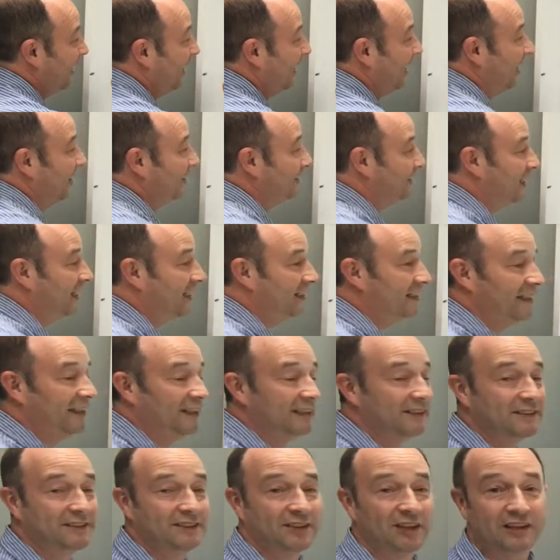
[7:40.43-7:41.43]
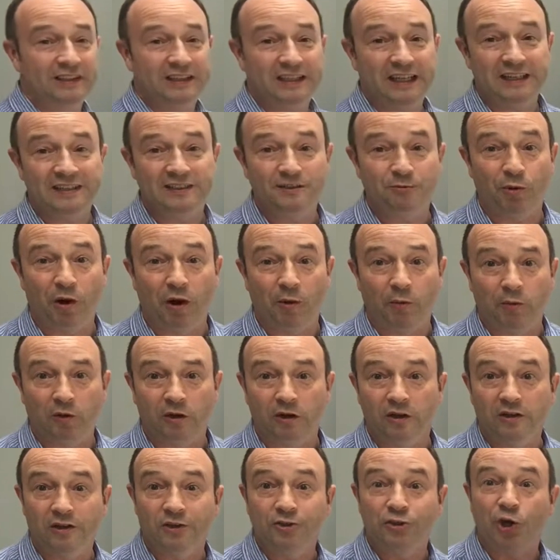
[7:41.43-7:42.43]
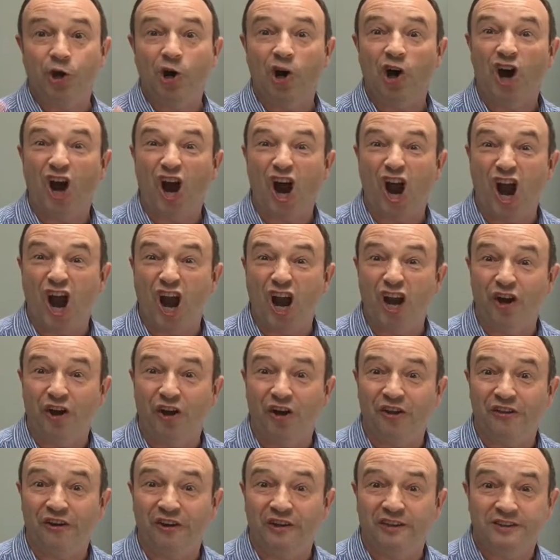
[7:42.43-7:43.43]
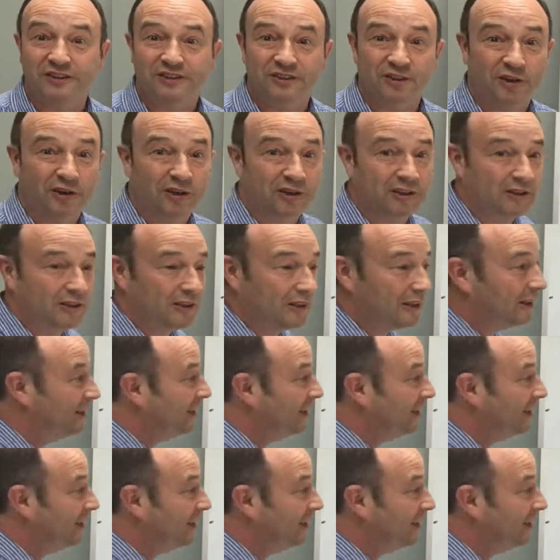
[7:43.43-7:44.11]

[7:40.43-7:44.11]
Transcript: And then inside, guess what? We're going to draw another circle.